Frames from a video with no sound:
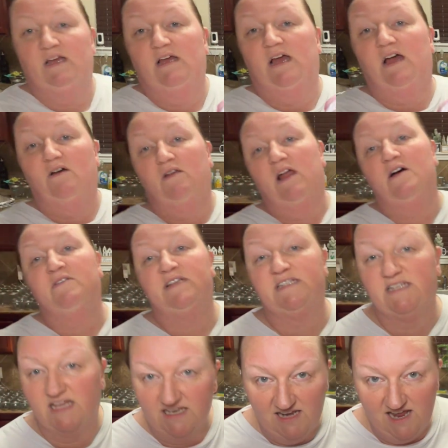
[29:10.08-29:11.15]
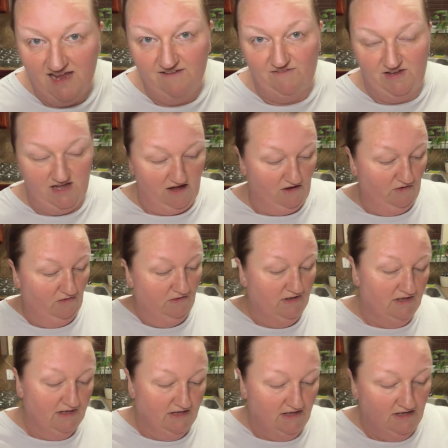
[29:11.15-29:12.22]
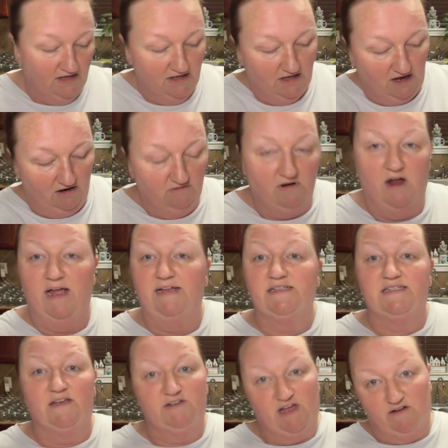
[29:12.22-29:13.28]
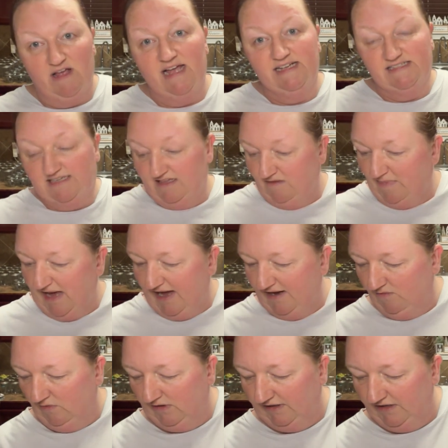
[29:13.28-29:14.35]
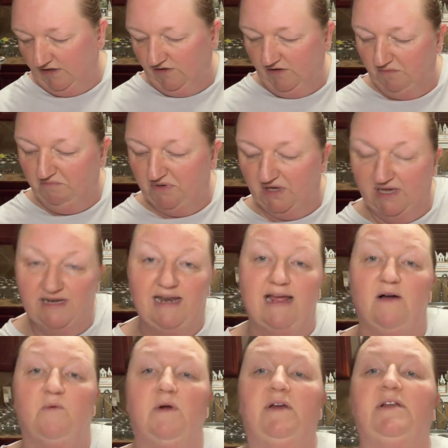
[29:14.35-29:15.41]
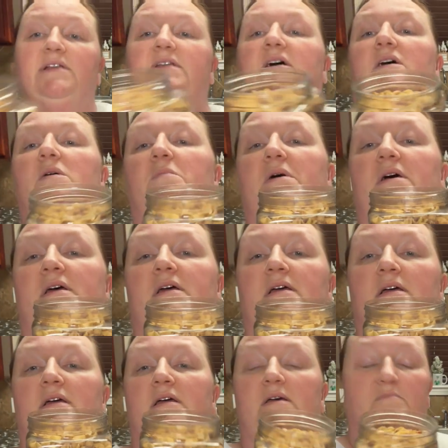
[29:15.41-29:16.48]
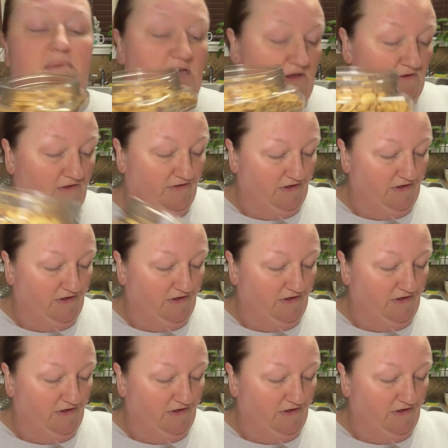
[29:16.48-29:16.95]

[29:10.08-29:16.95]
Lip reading: Hold on, it's getting heavy, y'all. All right, so y'all can't see the bag really good, but now we're gonna dump both